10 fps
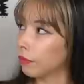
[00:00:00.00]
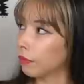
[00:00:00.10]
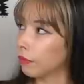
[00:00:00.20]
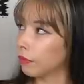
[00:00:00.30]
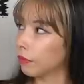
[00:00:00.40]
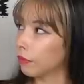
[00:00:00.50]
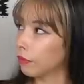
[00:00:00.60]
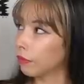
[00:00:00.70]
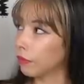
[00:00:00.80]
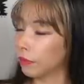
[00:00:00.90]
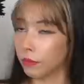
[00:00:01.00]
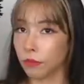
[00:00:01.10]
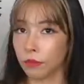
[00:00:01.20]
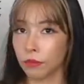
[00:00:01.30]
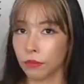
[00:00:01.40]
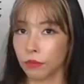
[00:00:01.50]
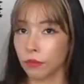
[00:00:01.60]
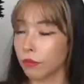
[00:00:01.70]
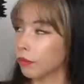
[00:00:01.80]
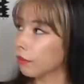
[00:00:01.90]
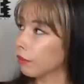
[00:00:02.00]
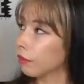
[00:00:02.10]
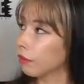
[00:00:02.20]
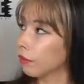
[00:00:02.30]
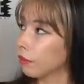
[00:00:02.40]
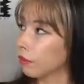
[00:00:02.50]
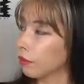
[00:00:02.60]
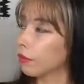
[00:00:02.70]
(silent)